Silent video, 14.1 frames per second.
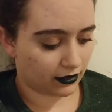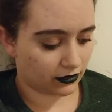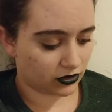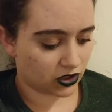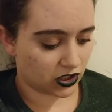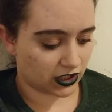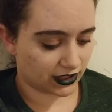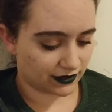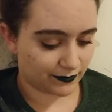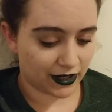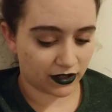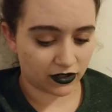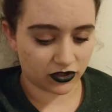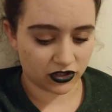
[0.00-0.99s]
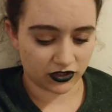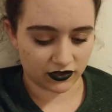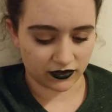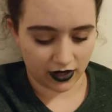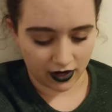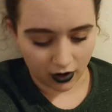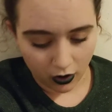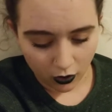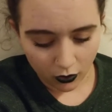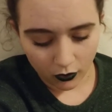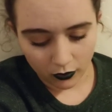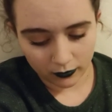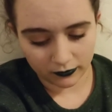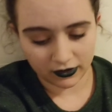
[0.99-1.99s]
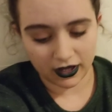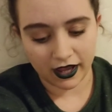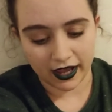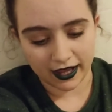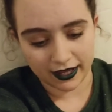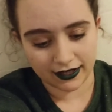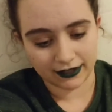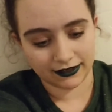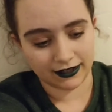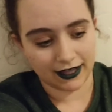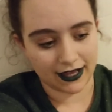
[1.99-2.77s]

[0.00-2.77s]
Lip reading: she gets better. She's at home, and